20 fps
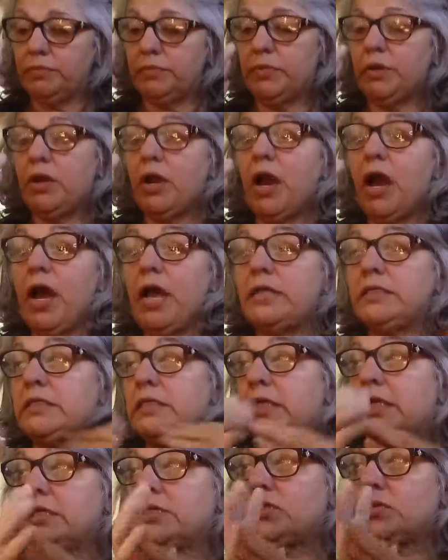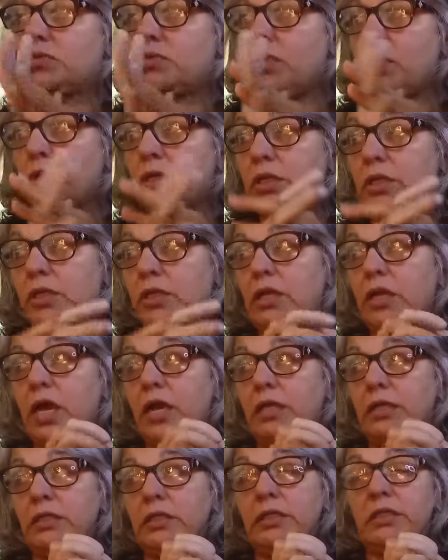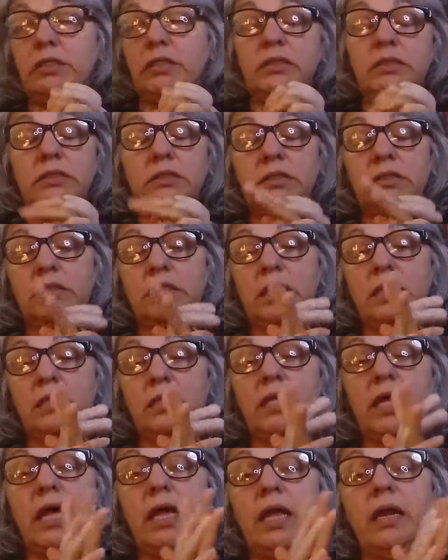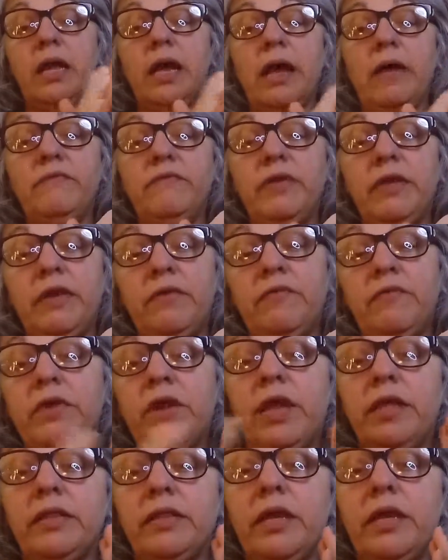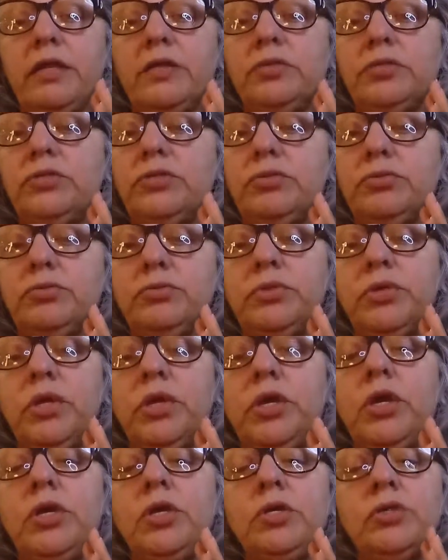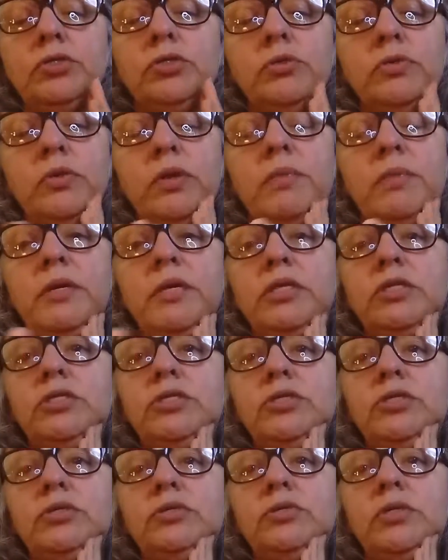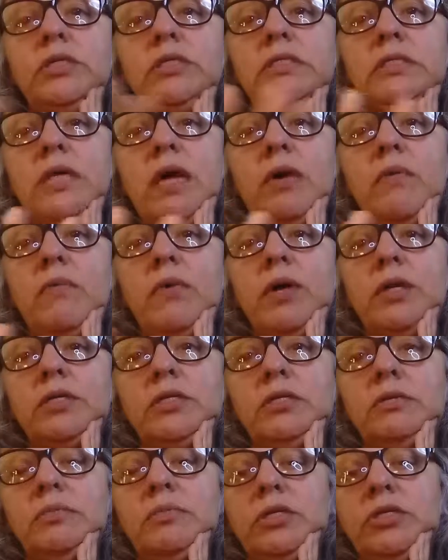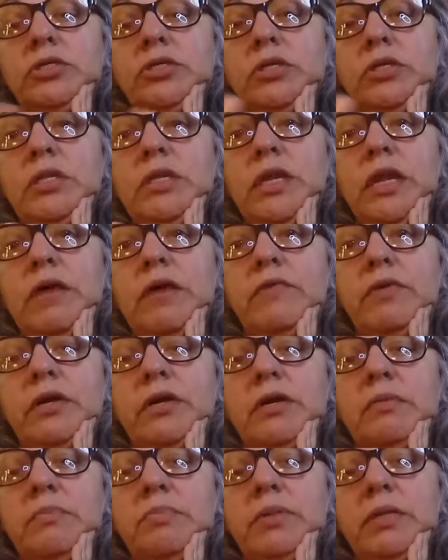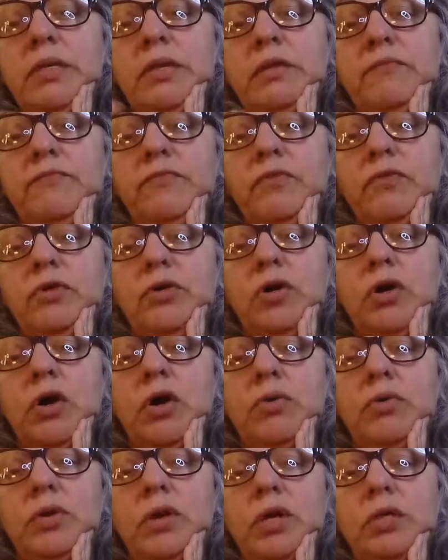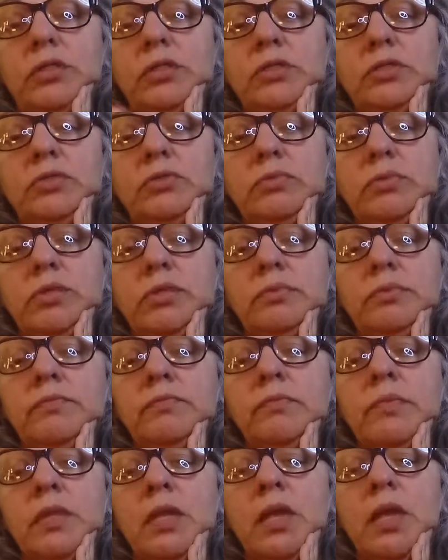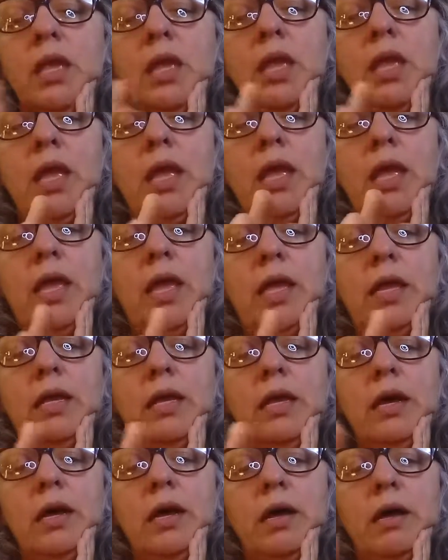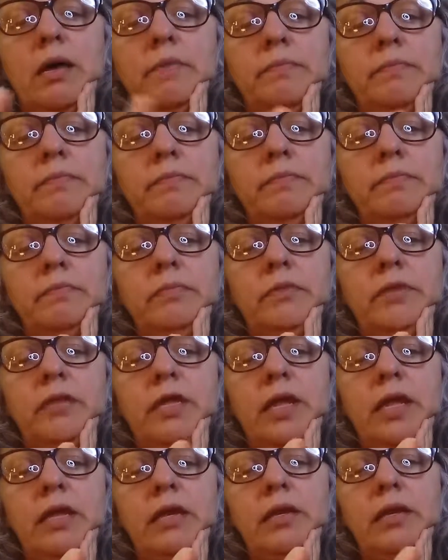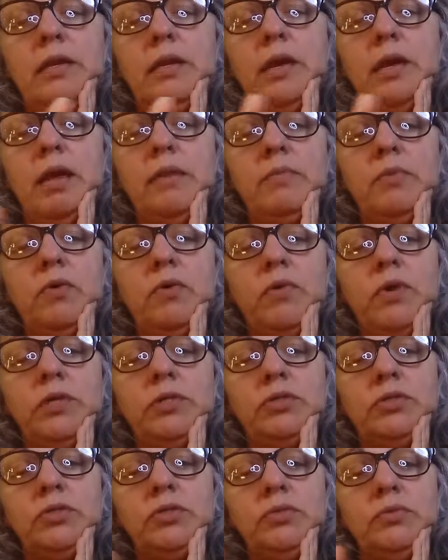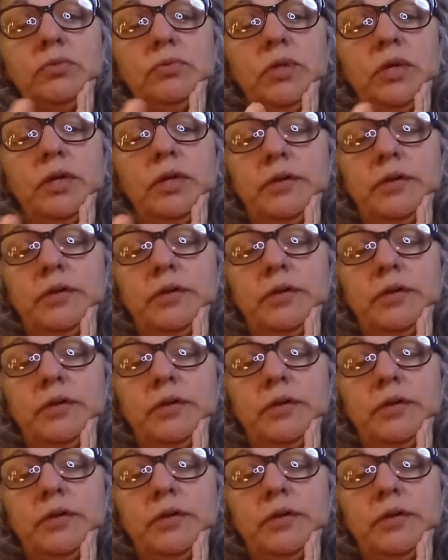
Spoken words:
their eyes get swollen, a lot of things like that. I've never had that issue. So what I'm going to do is I want to make sure that I have a complete full coat on this one, and then I'm going to